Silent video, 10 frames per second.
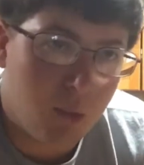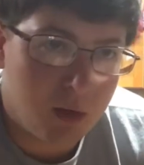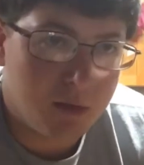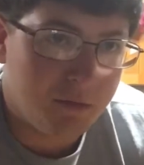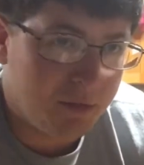
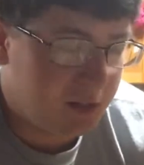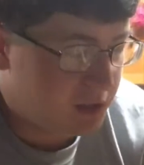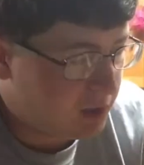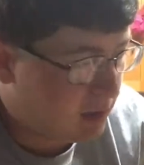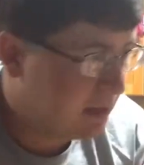where to
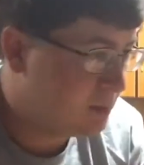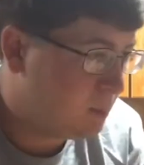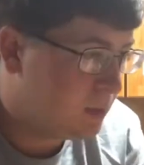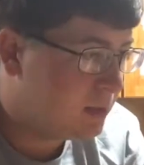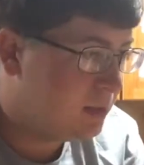fish it, that's
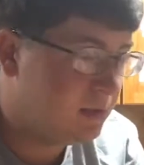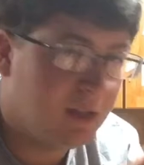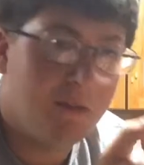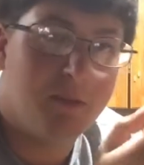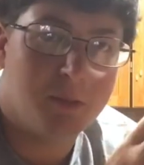pretty
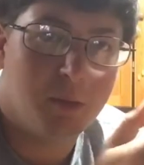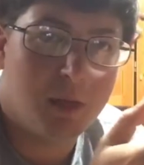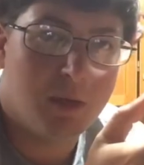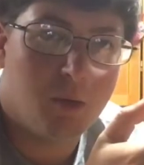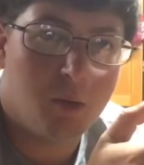
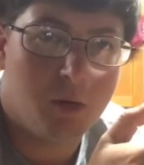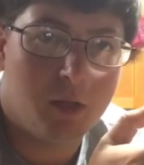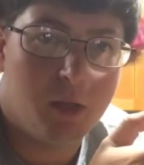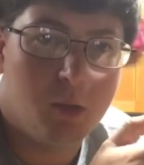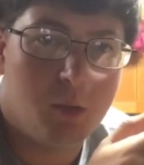self-explanatory
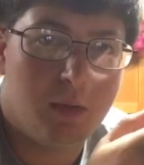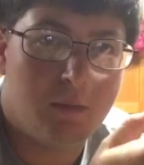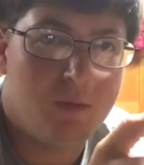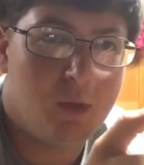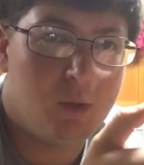too.
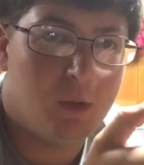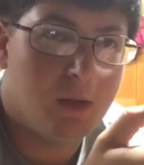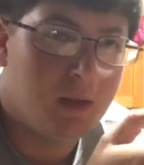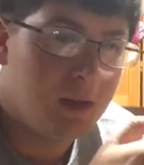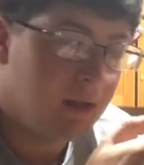If
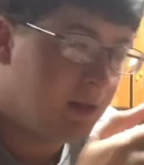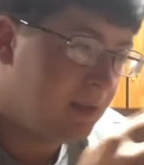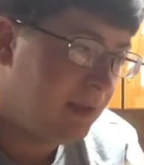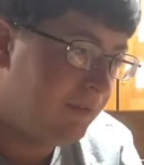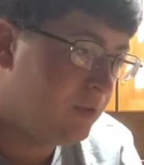
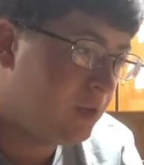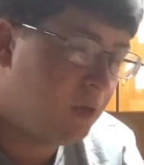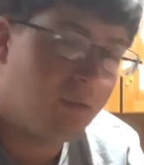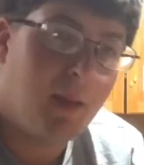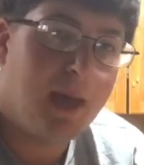you're
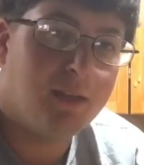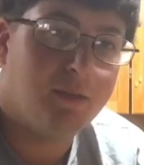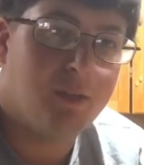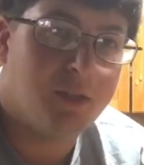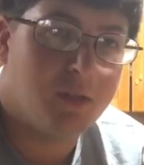new to bass
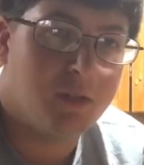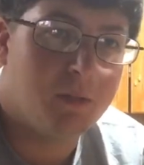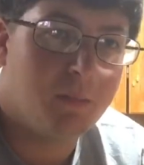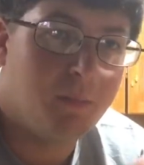fishing,